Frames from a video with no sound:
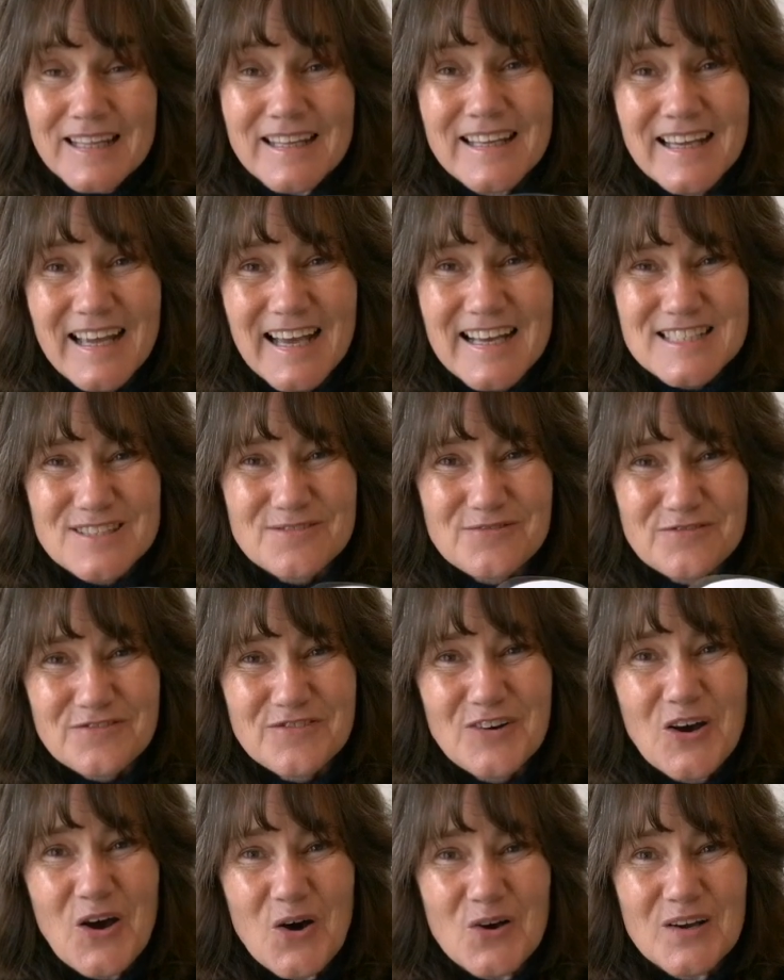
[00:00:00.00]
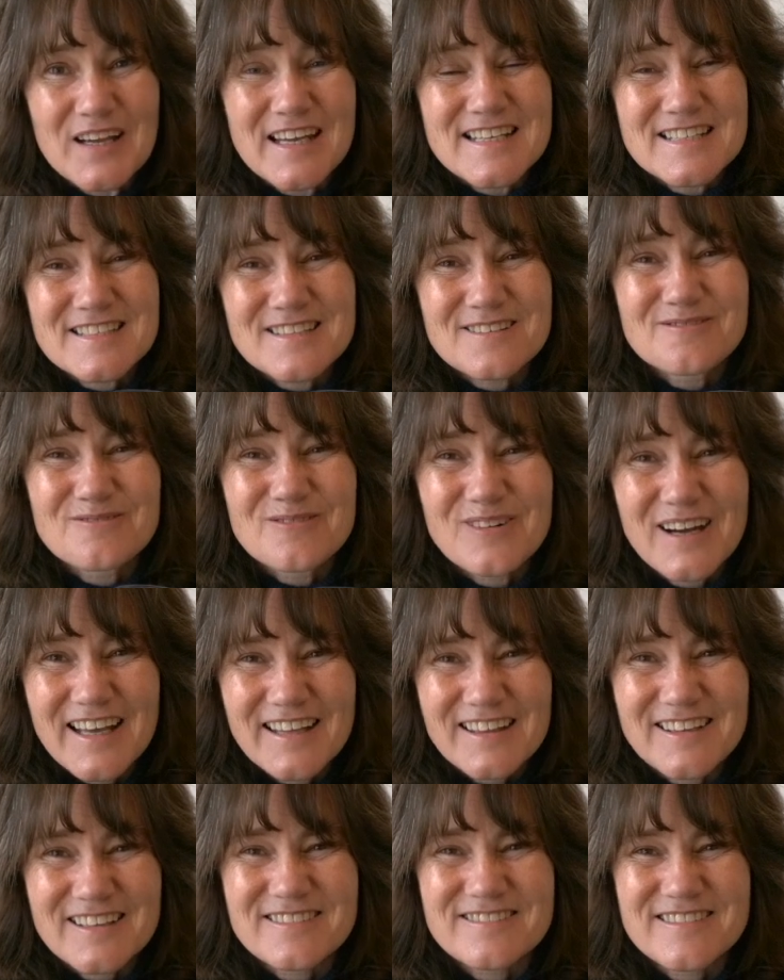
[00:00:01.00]
Yes, fog is the
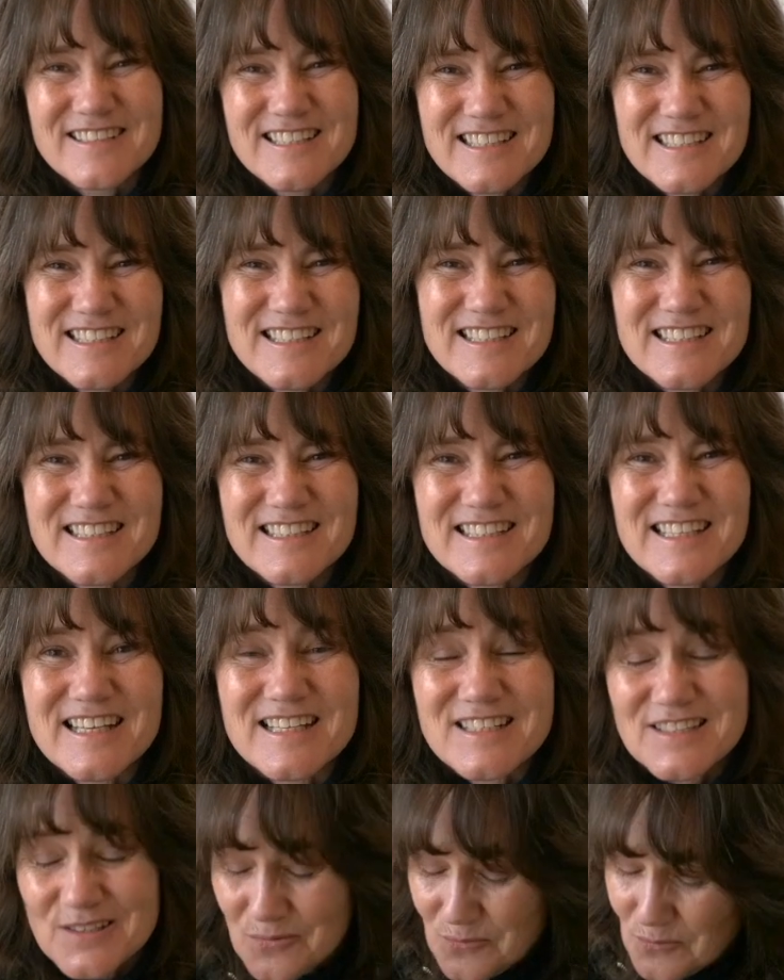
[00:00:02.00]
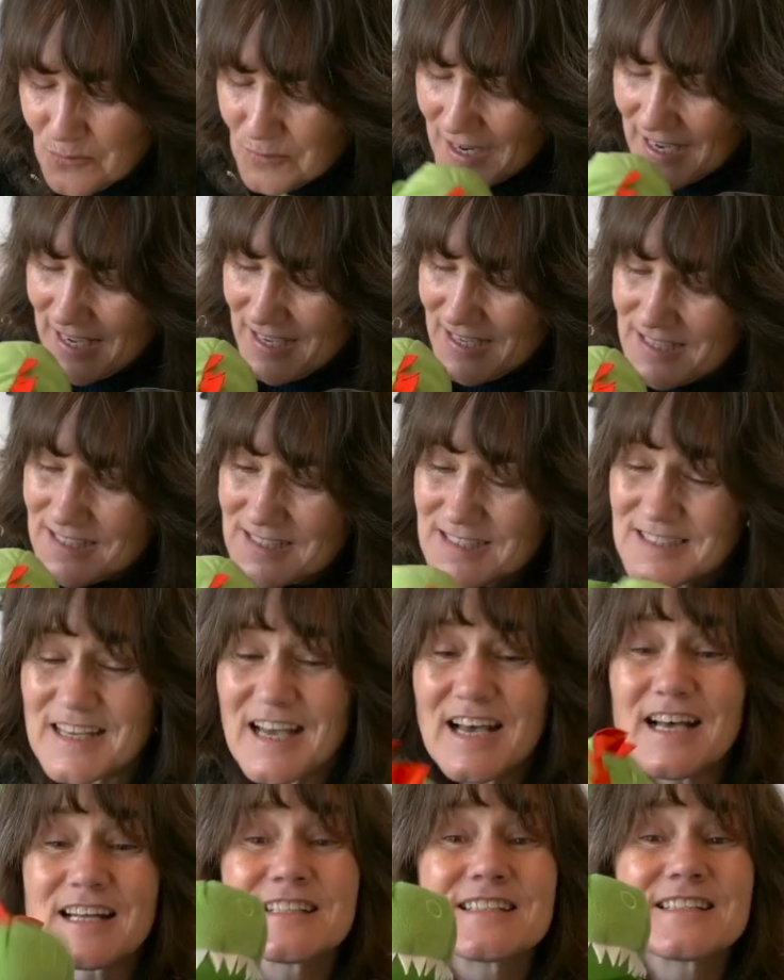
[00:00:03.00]
weather, isn't it? So well
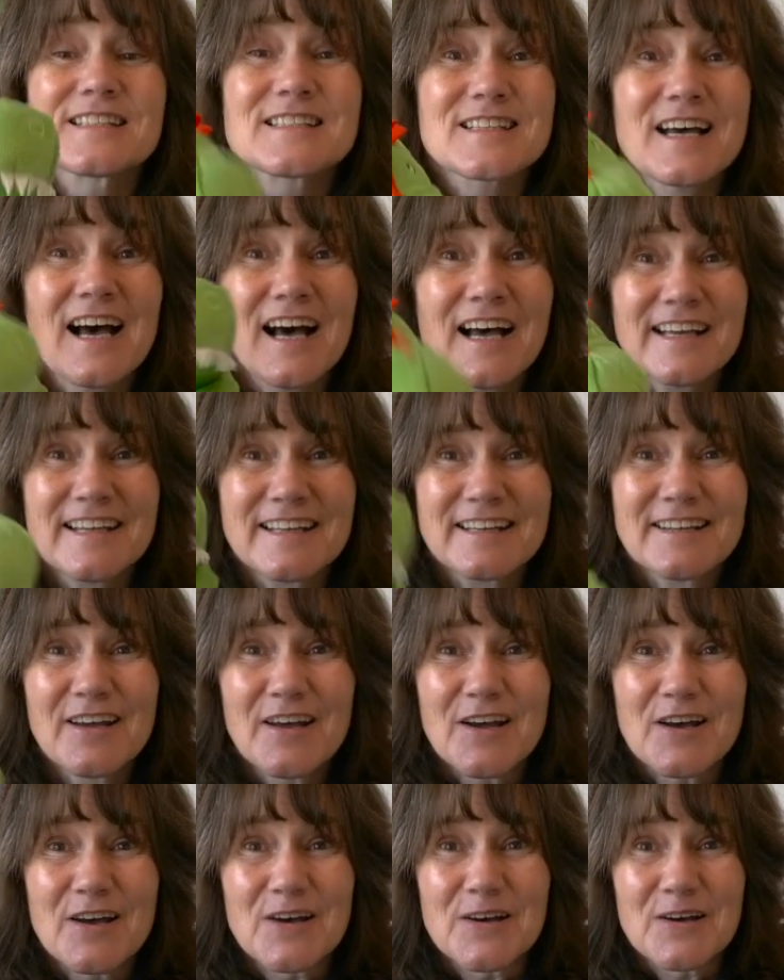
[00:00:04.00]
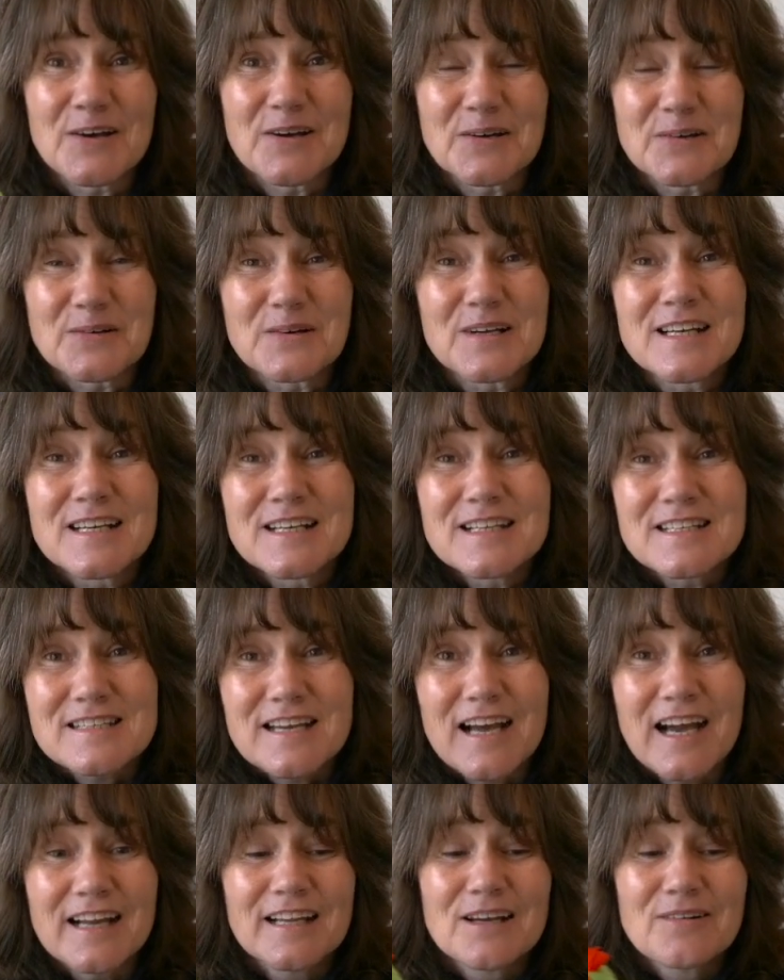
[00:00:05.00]
done Dino.
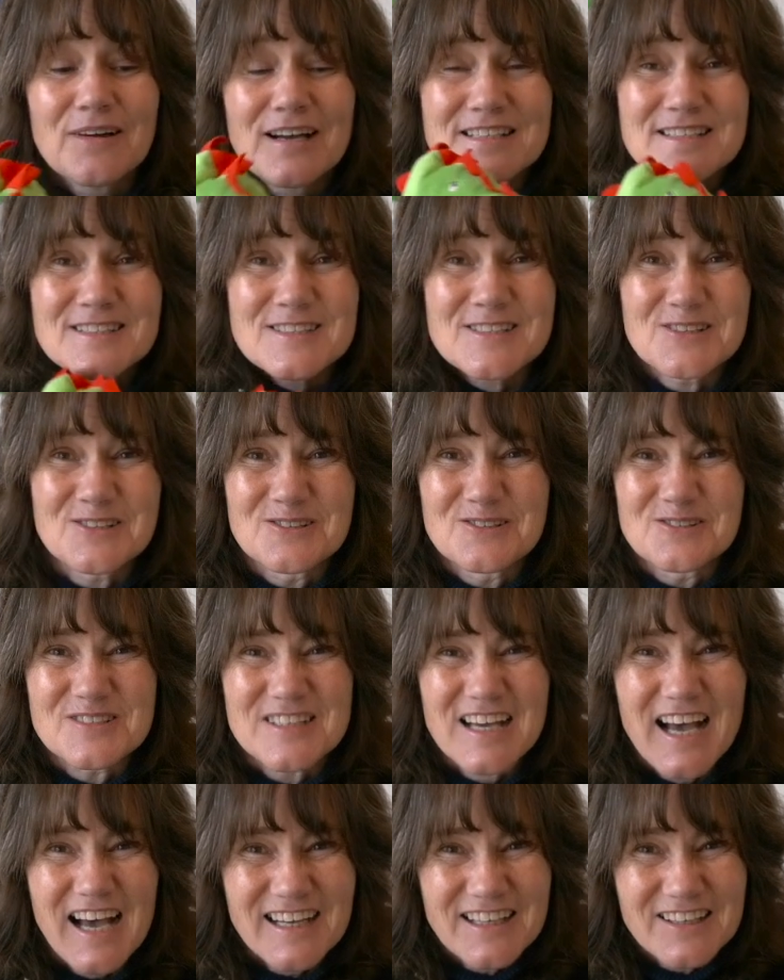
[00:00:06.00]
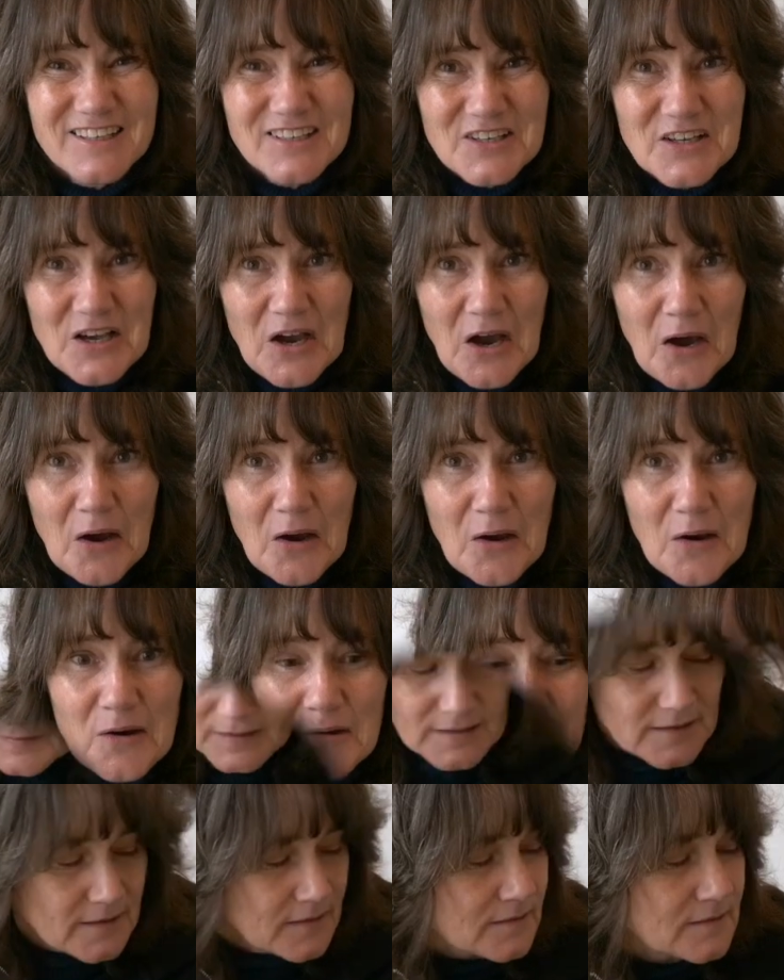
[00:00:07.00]
Dino has scored a
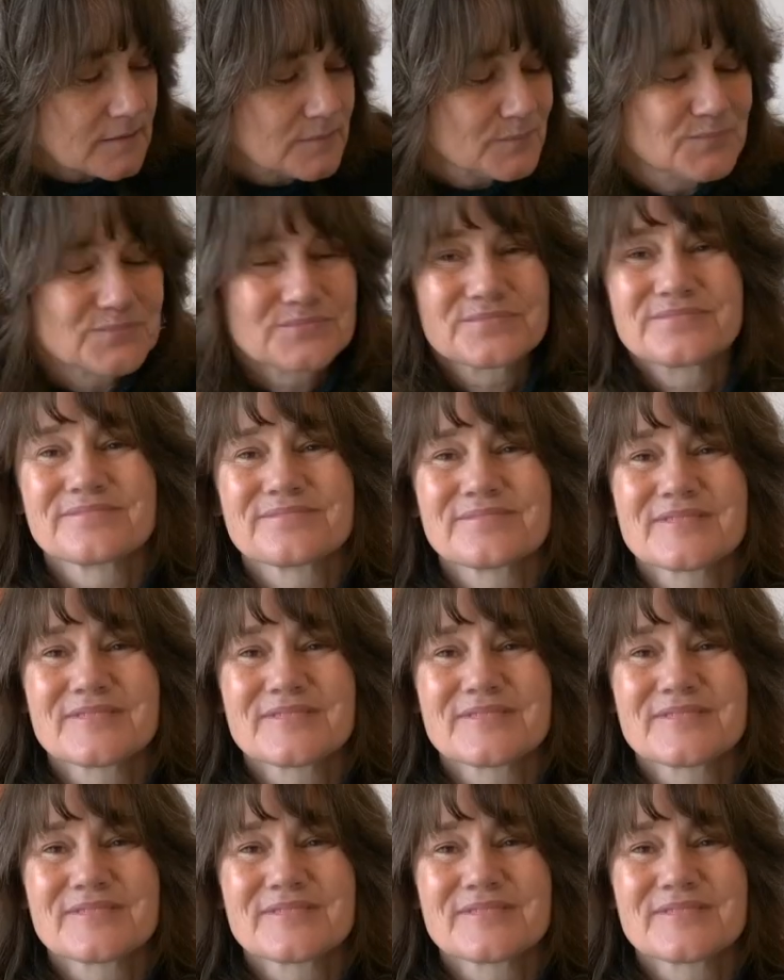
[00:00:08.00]
goal. So that,